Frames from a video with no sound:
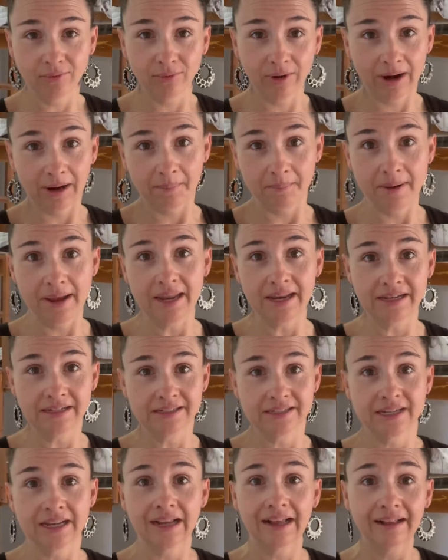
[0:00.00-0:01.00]

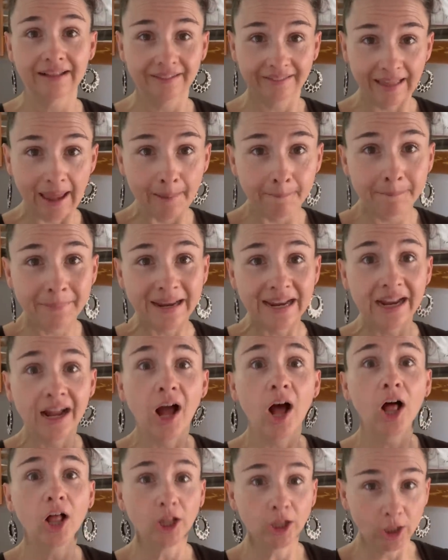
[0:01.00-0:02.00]
recommend
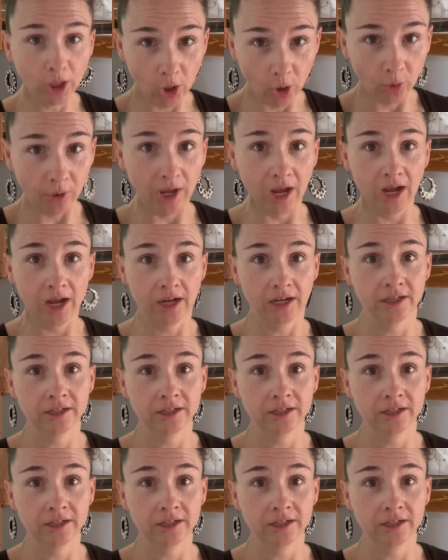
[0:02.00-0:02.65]
glamping Alona.